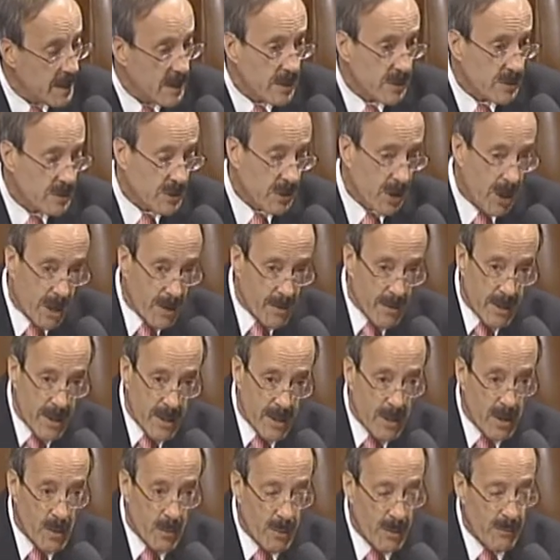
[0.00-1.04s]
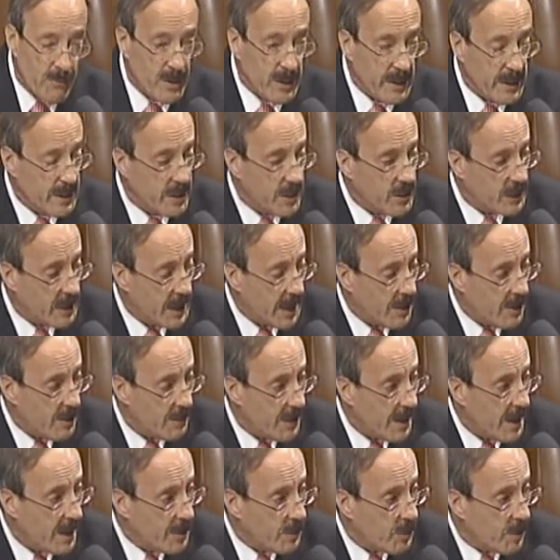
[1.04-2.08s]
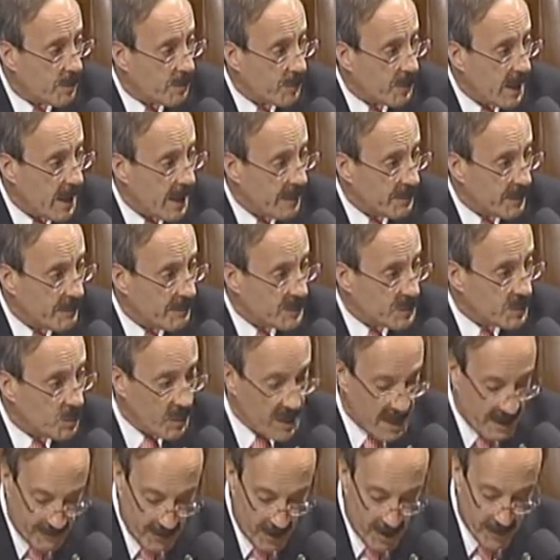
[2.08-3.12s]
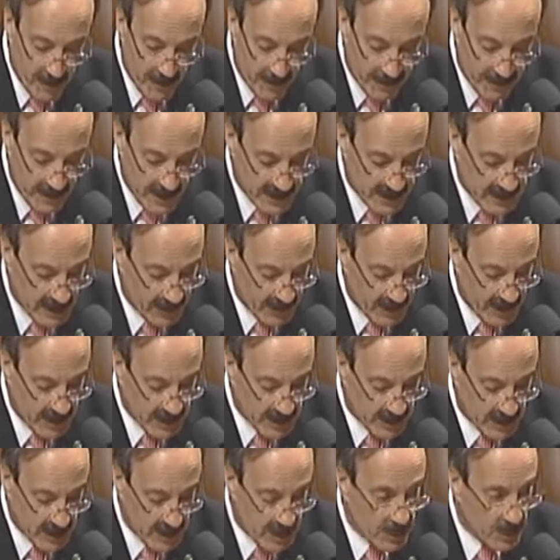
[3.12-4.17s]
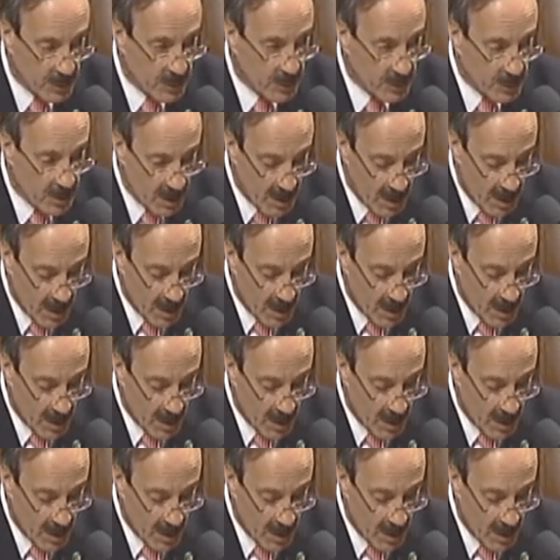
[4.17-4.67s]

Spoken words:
Sorry, we really don't care about your problems. We have other pressing things to do.